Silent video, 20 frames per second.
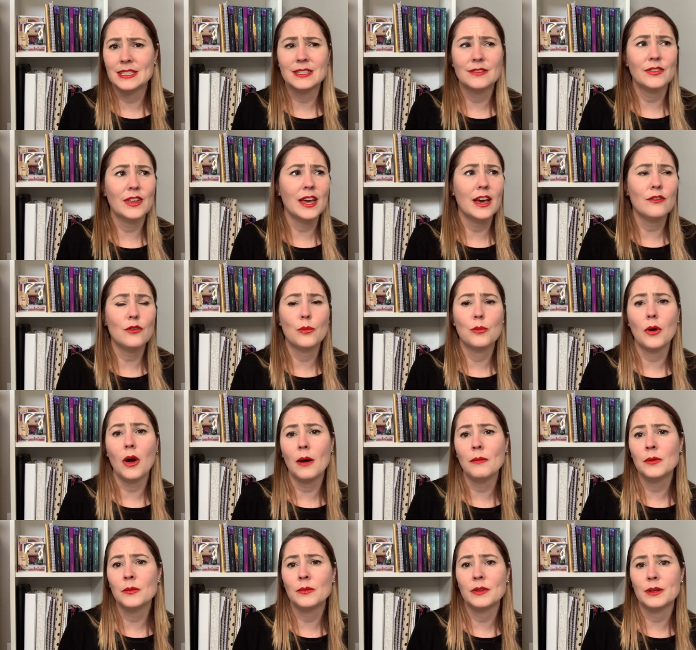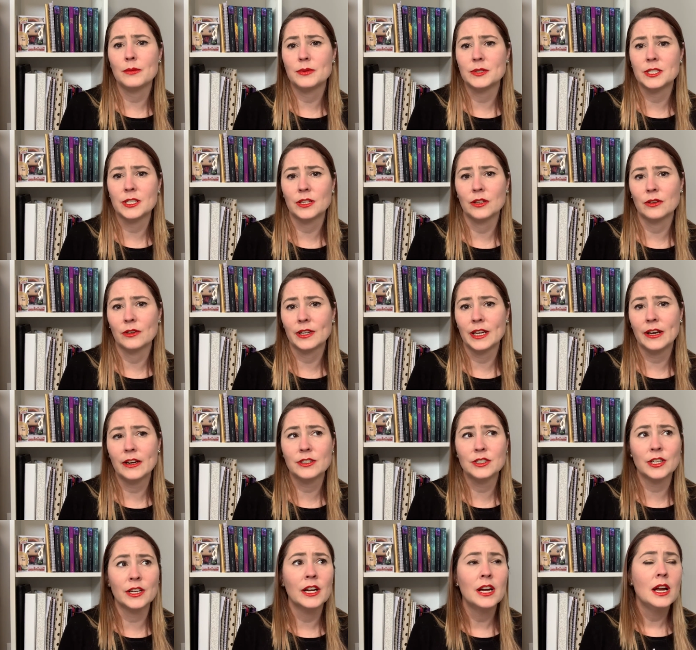If they have a problem with a particular
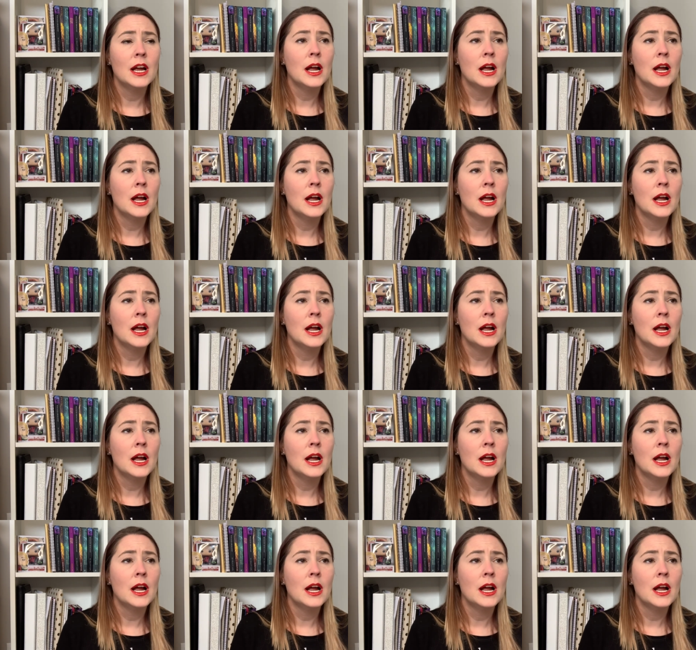character,